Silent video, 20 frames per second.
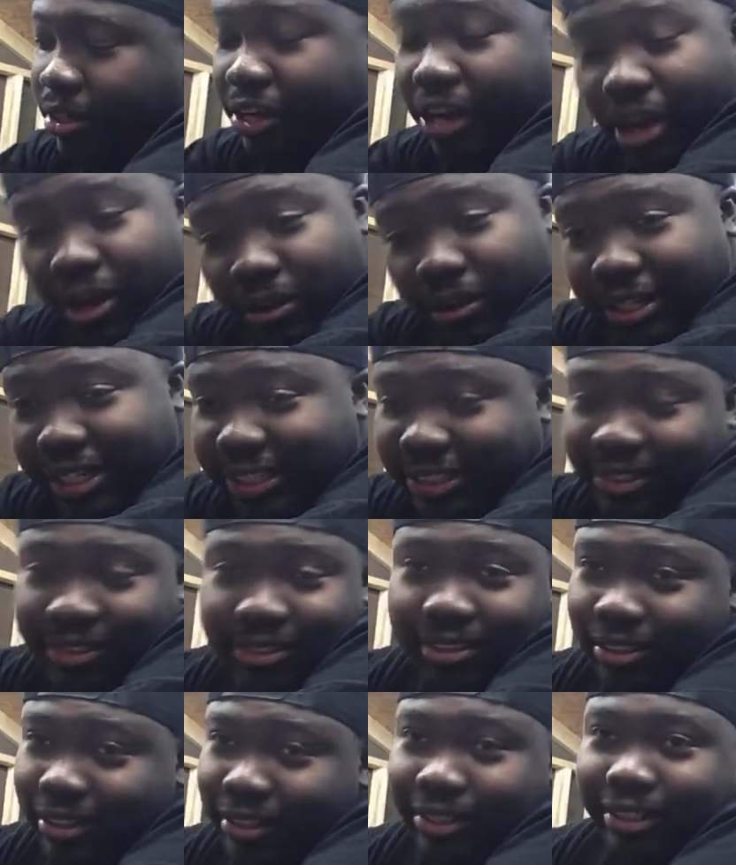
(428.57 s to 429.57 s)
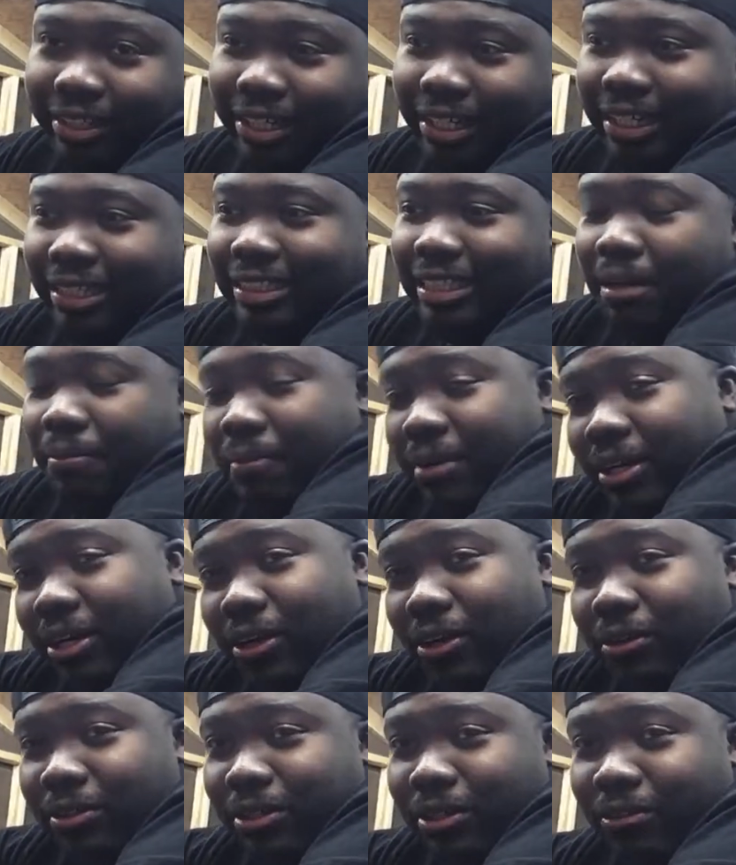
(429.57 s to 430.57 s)
No, that's is not my
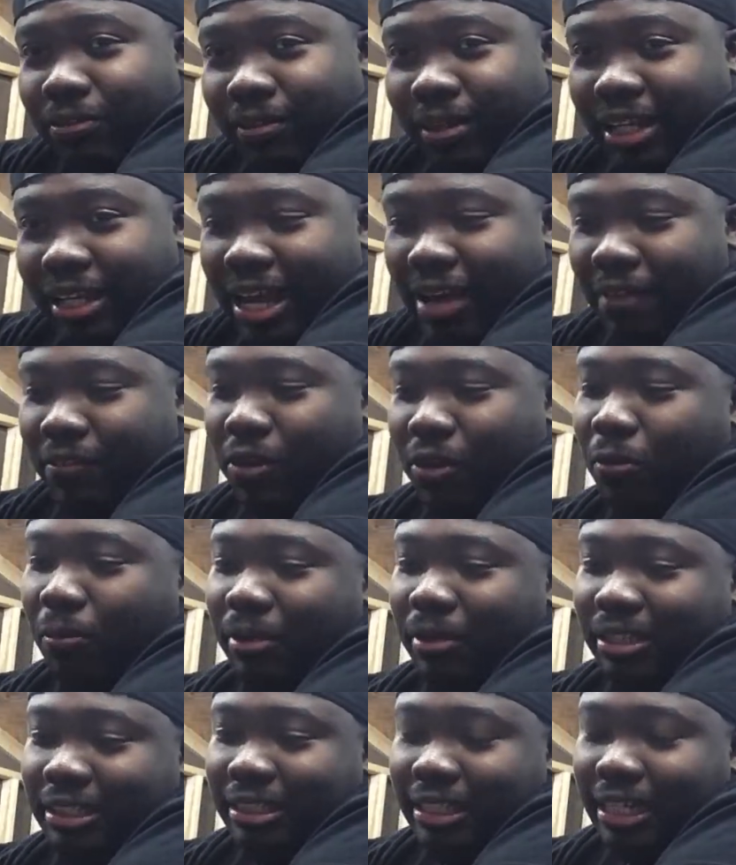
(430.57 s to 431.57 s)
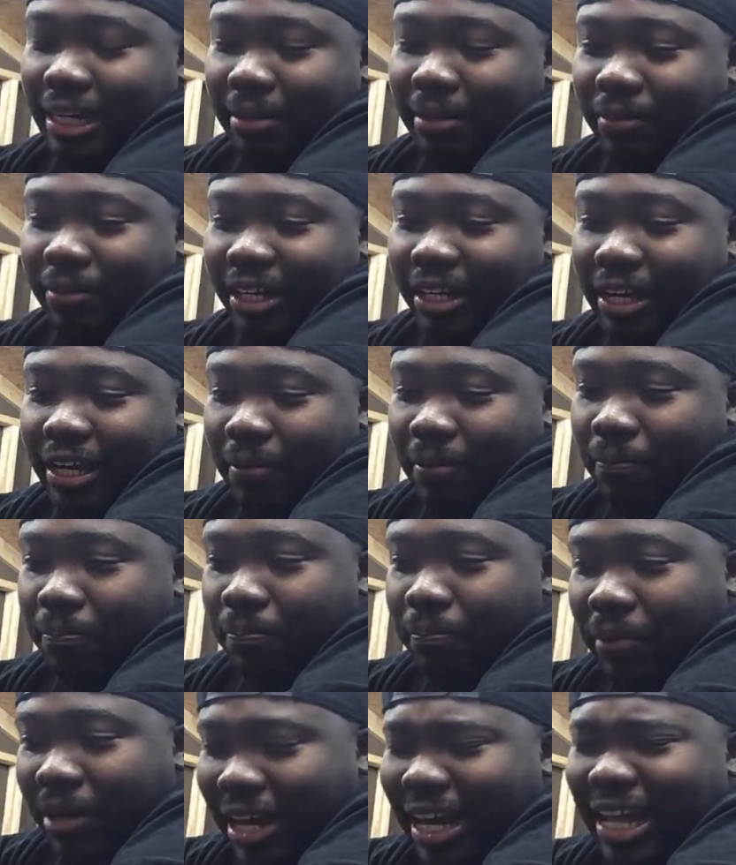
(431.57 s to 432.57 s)
goal. Don't really have a whole bunch of time right now.
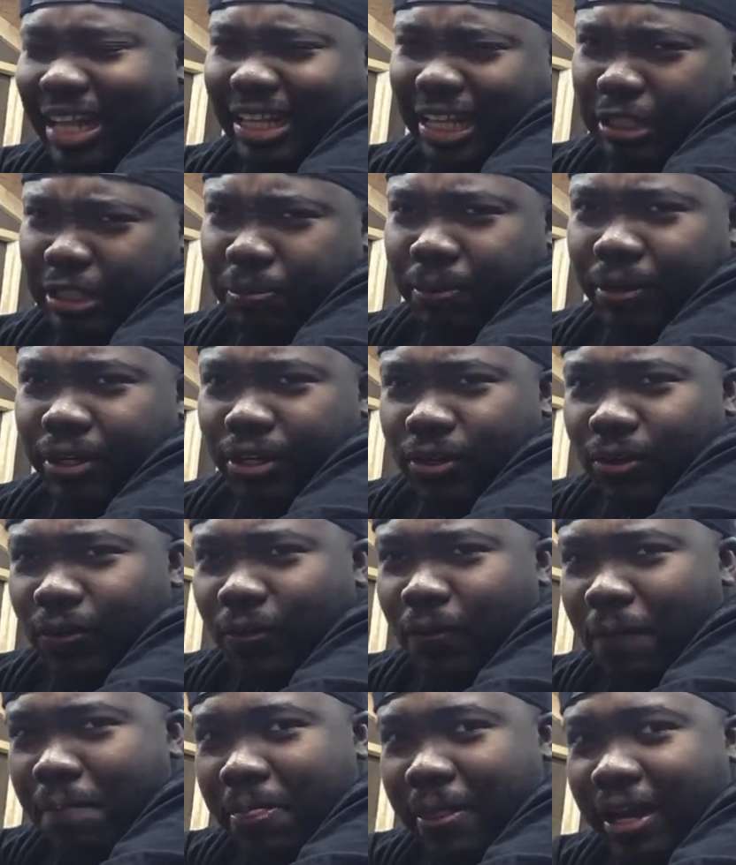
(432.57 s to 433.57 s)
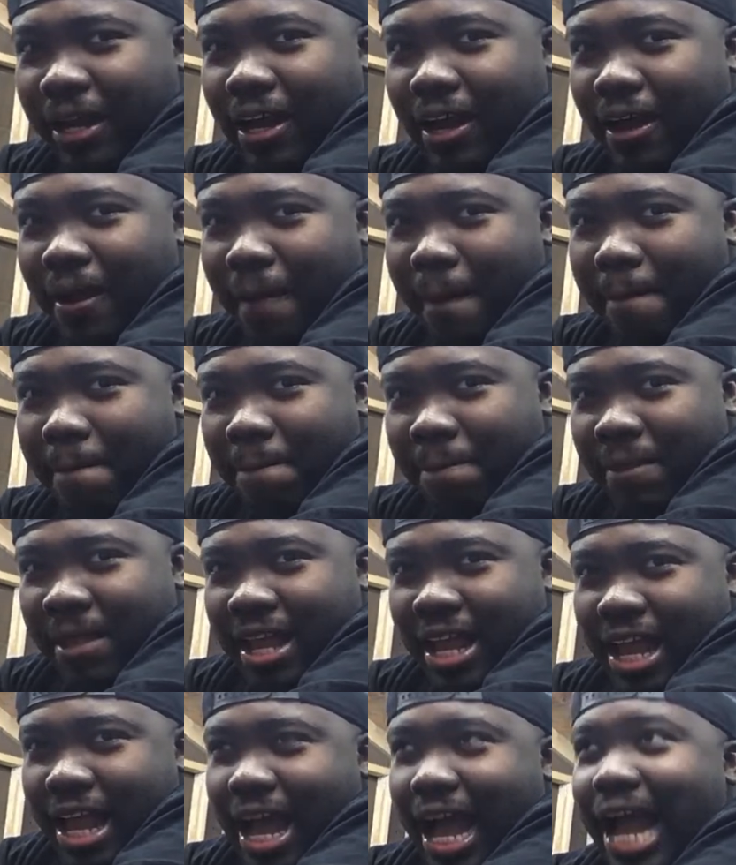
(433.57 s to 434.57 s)
But I think it's pretty cool.
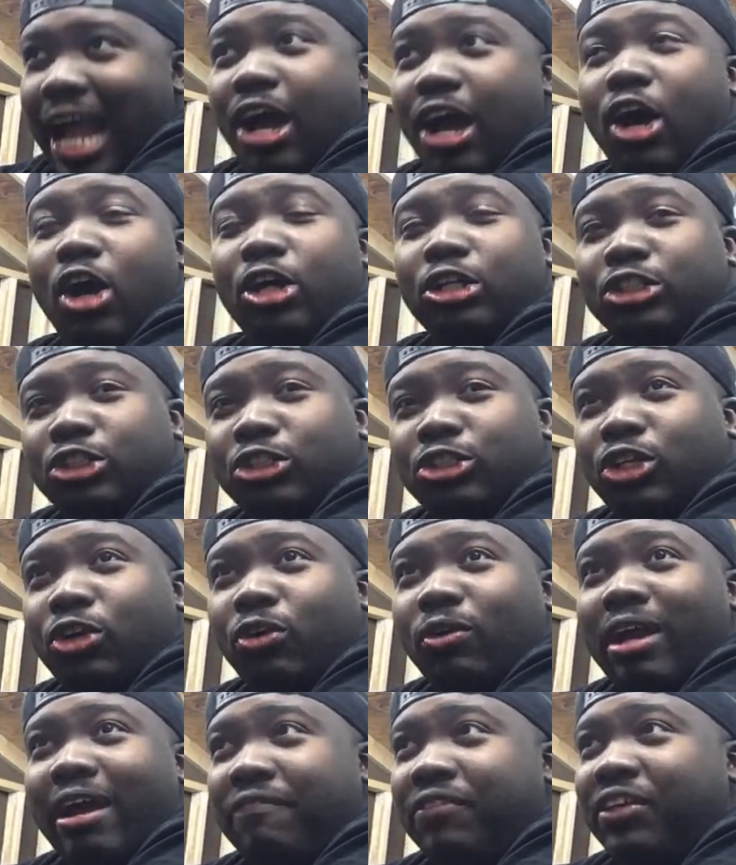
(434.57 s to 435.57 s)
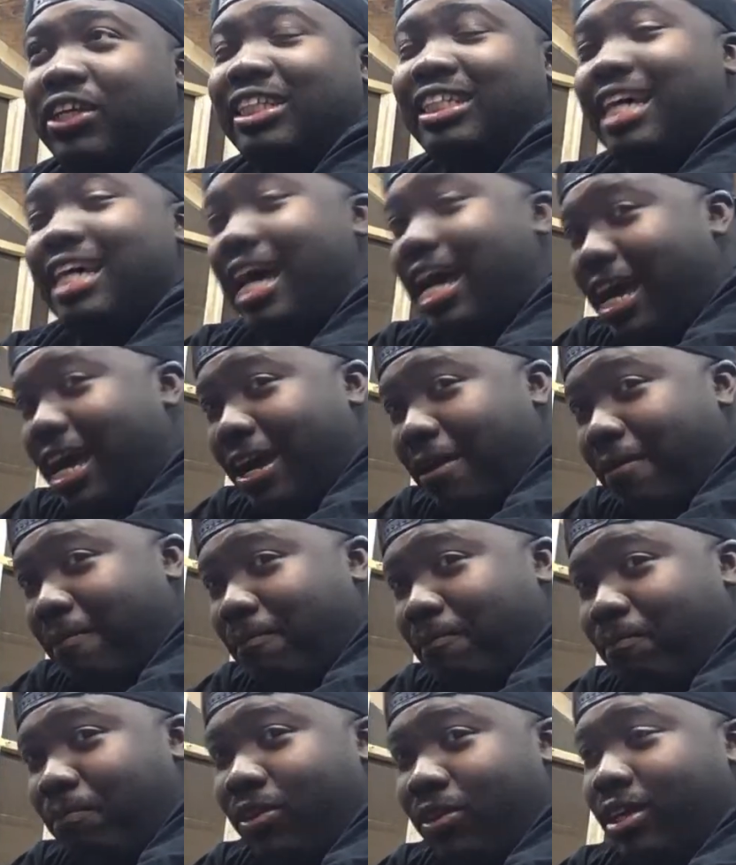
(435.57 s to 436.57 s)
I also don't have the
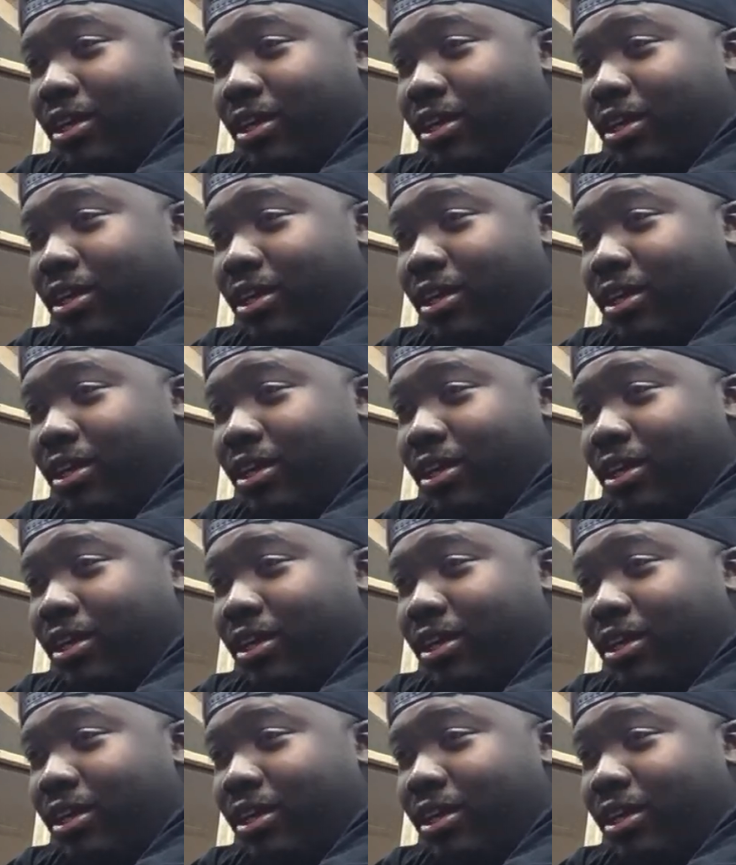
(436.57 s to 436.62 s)
time